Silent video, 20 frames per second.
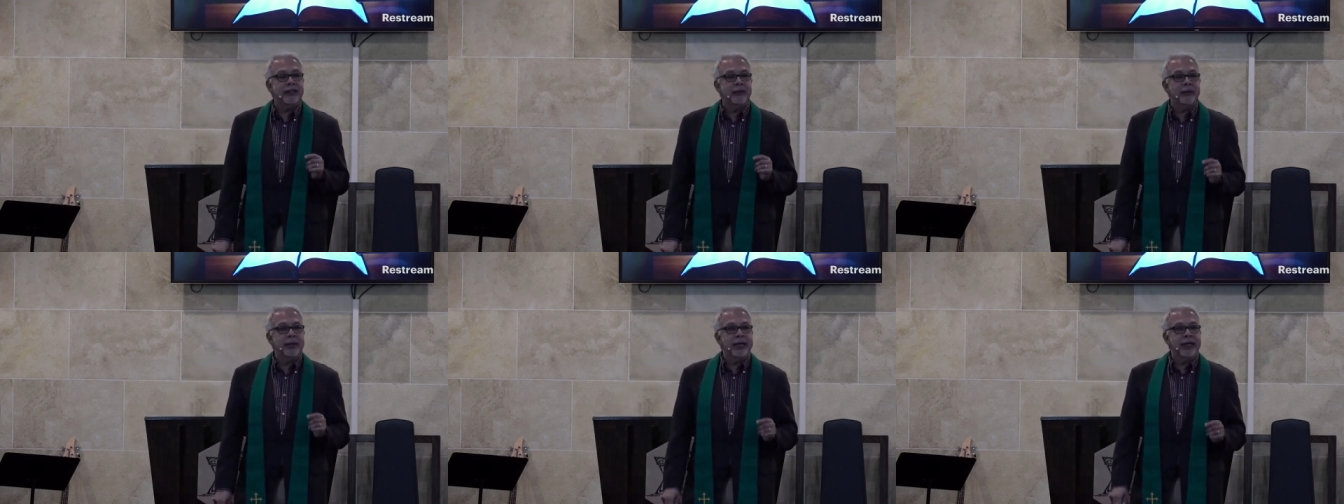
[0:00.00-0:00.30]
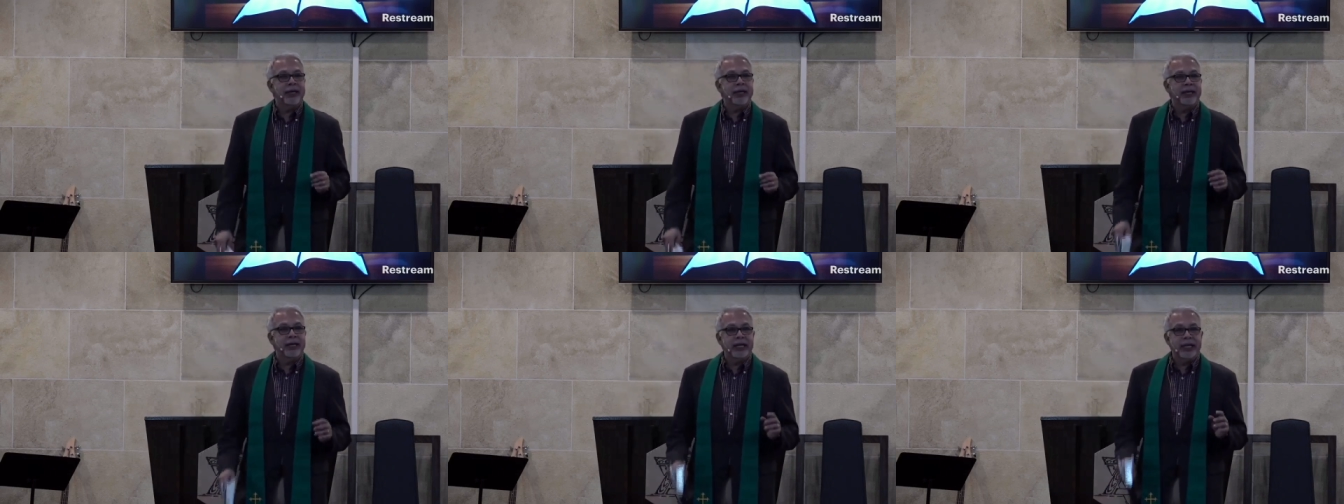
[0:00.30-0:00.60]

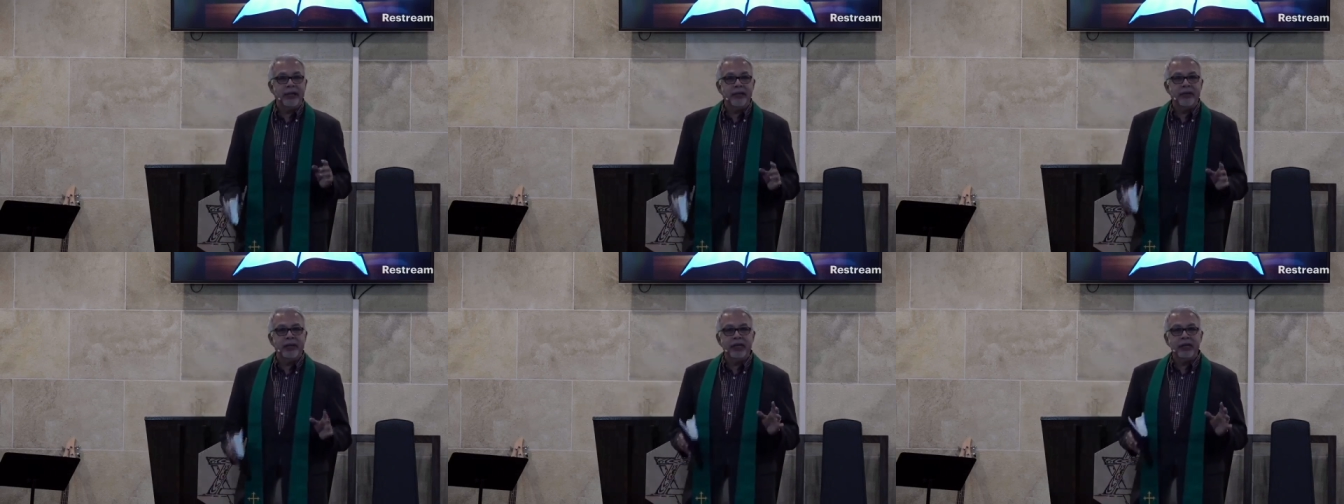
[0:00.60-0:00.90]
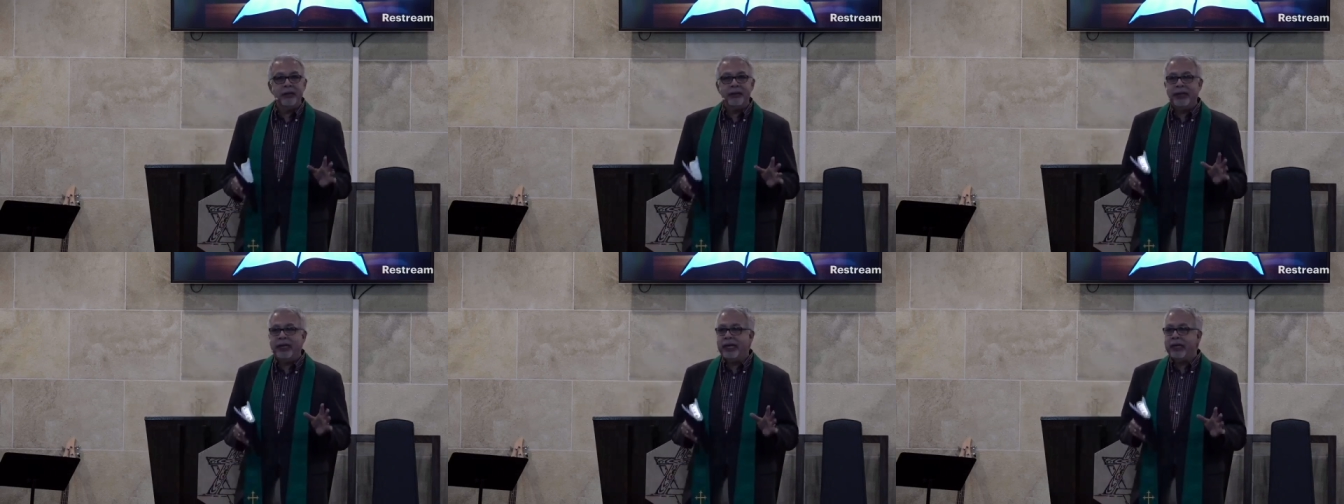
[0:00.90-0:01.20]
meeting, even
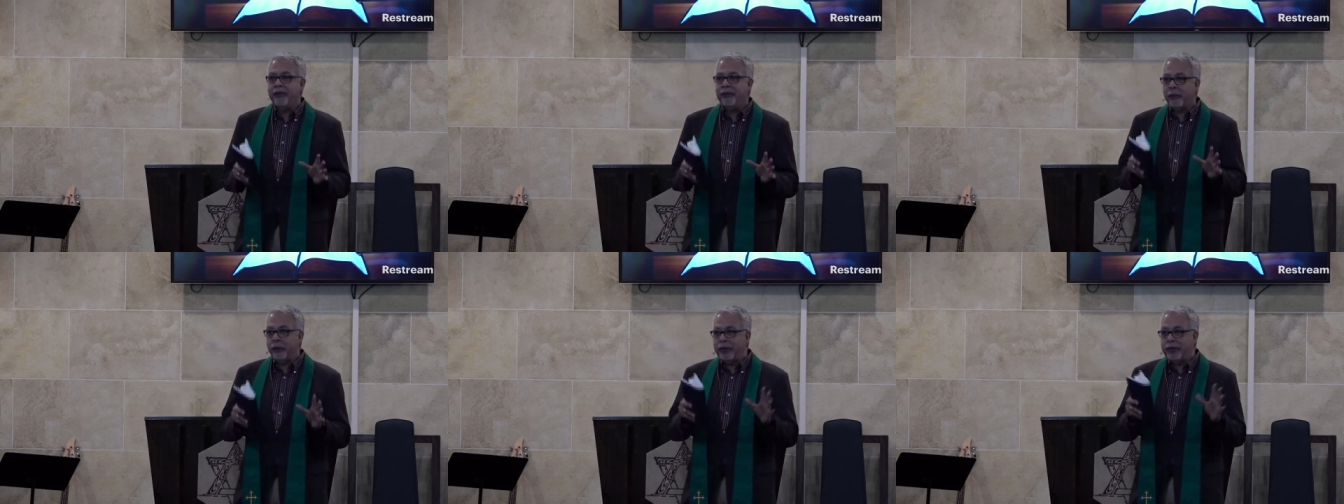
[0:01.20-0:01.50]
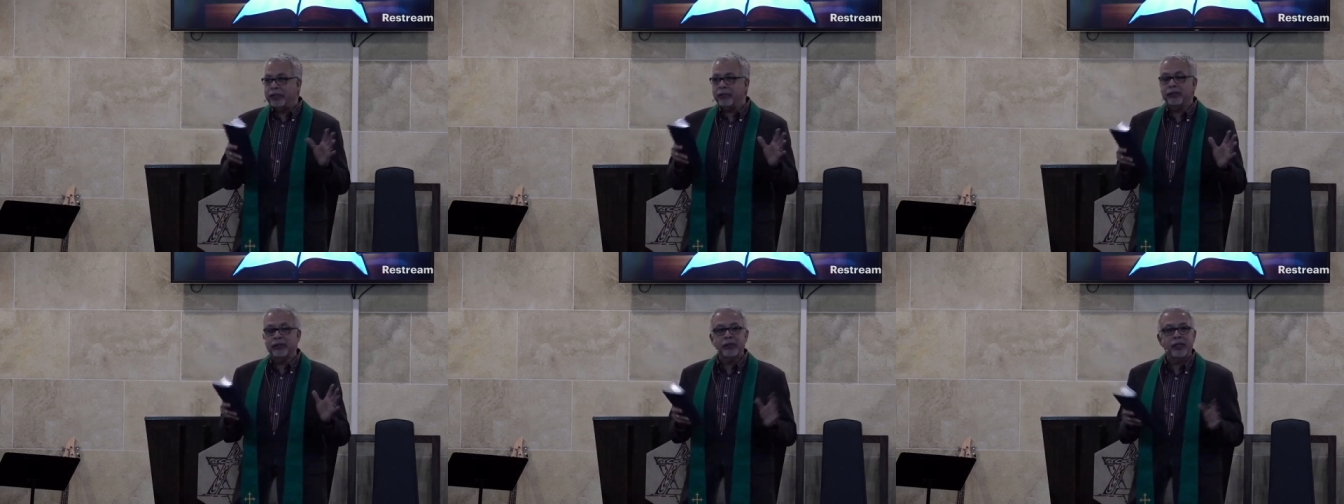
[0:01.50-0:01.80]
in a meeting for
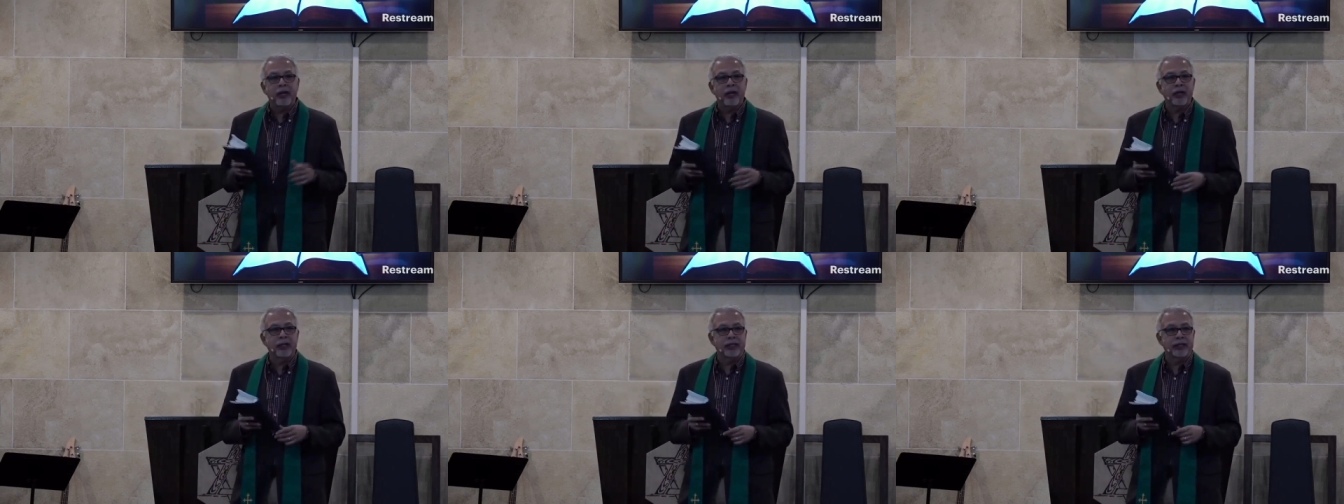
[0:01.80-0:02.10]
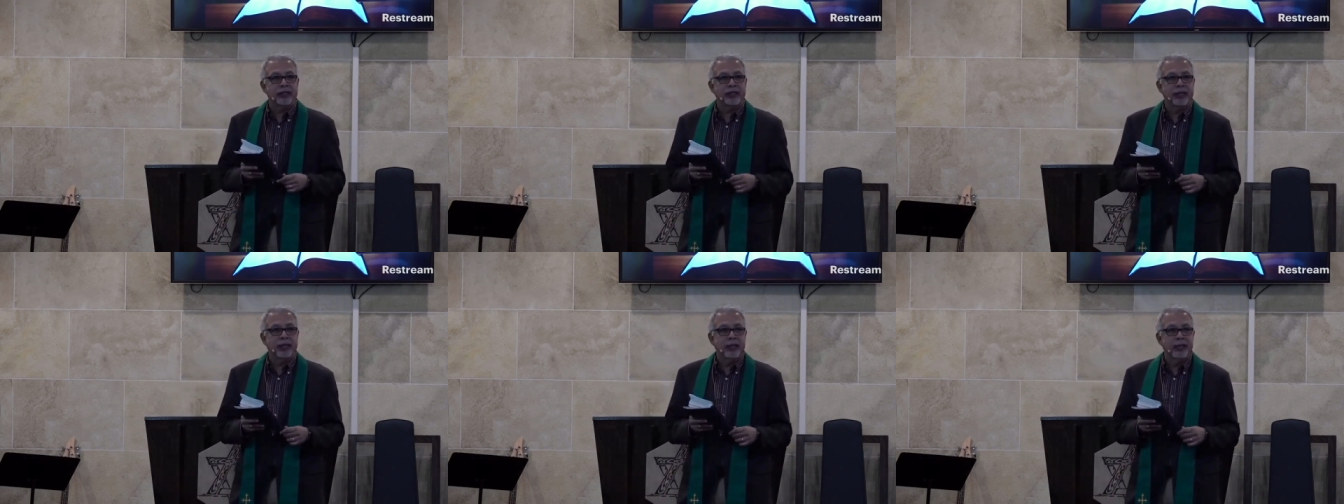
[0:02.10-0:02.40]
this church.